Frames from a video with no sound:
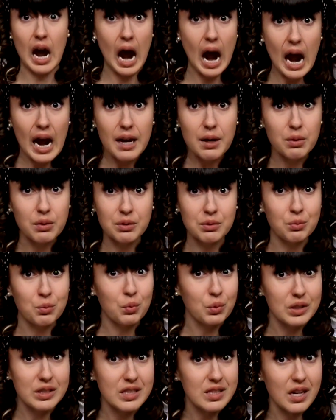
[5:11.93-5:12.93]
I
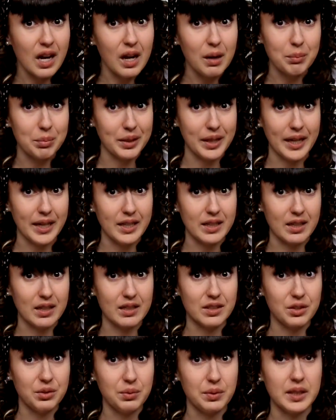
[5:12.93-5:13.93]
was not planning
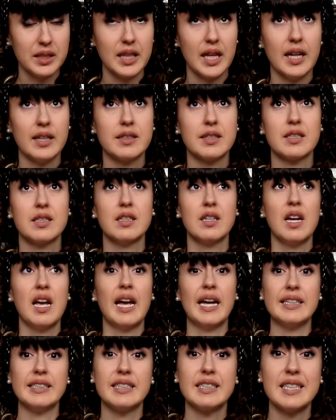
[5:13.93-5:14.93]
on doing that.
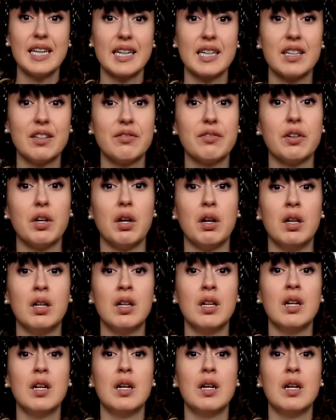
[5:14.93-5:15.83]
And second of all,